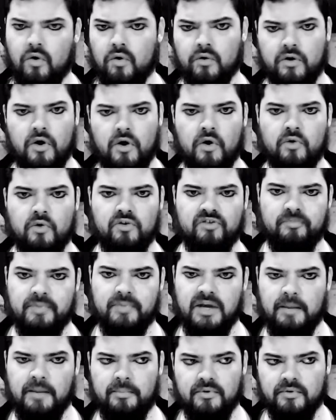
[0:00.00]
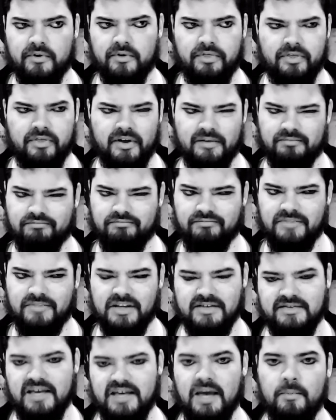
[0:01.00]
coterie of people with like the
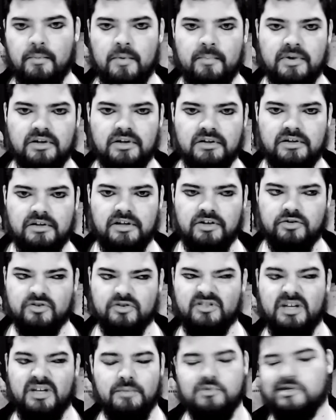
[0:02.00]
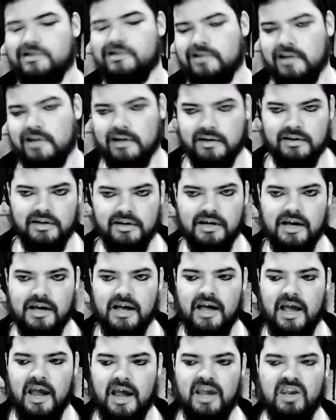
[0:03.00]
same abilities or same shtick,
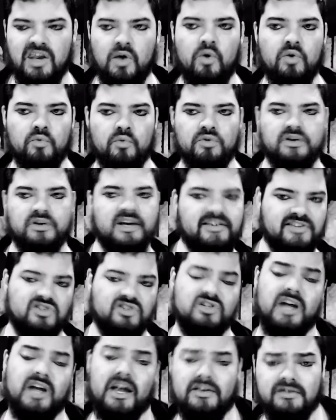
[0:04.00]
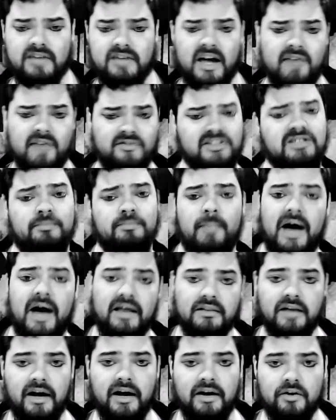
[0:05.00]
and no one really has a chance to have the
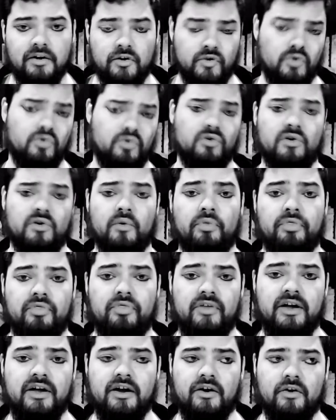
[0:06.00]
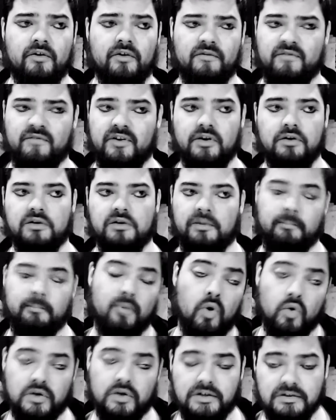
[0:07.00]
spotlight or do their own thing or feel
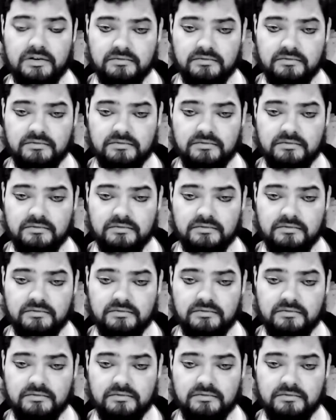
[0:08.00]
important.